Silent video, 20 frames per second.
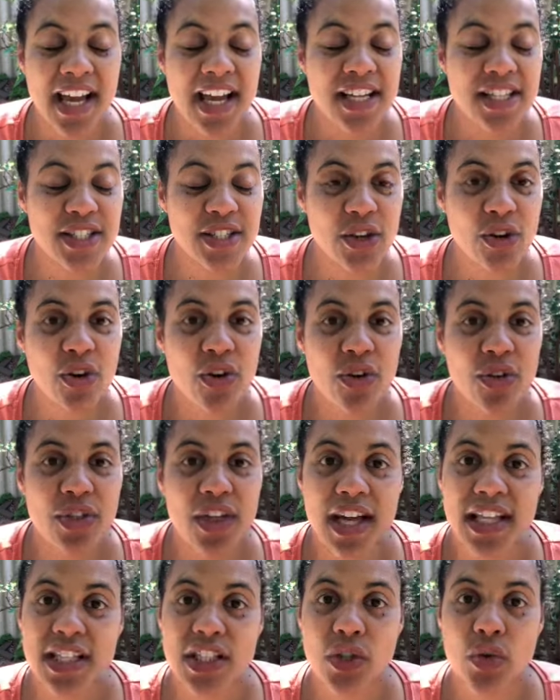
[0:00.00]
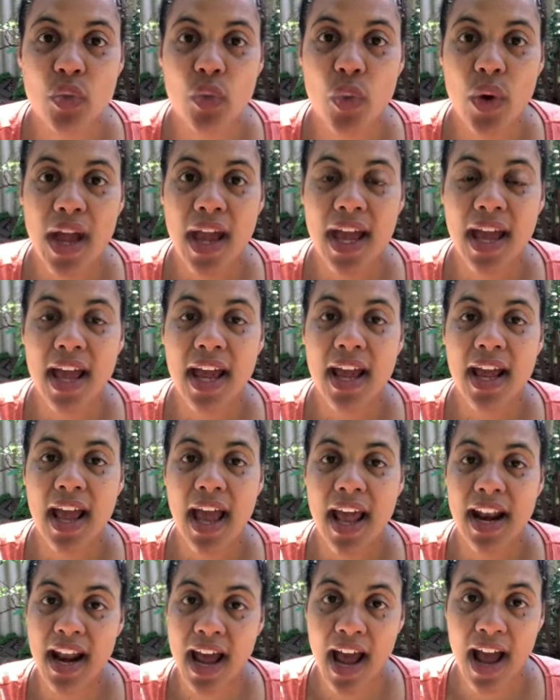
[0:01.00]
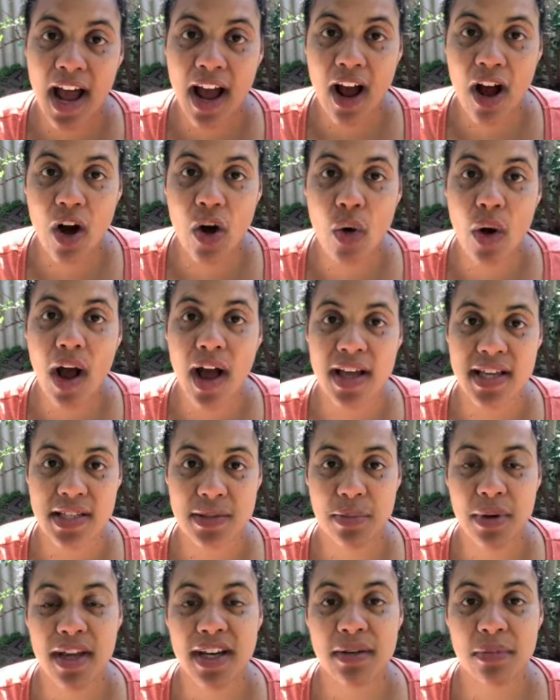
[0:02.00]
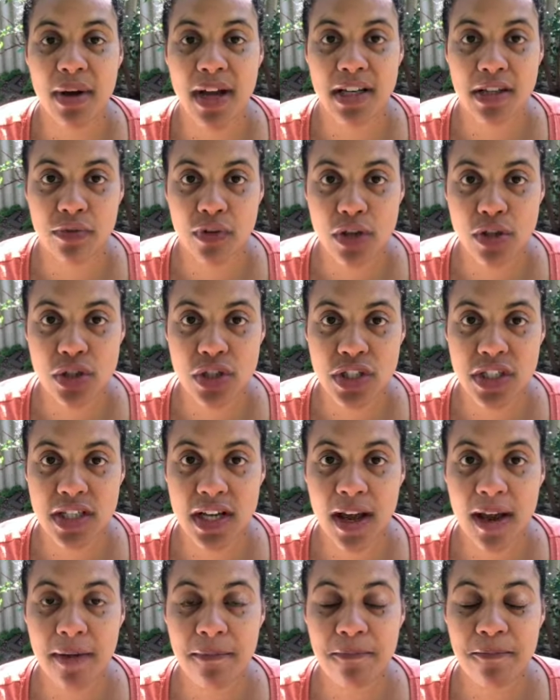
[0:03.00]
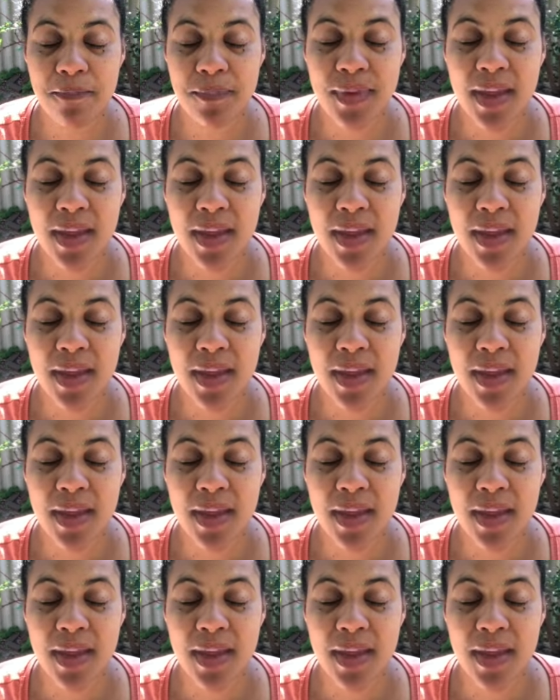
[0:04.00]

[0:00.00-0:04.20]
So that's where and how I spend my devotion time.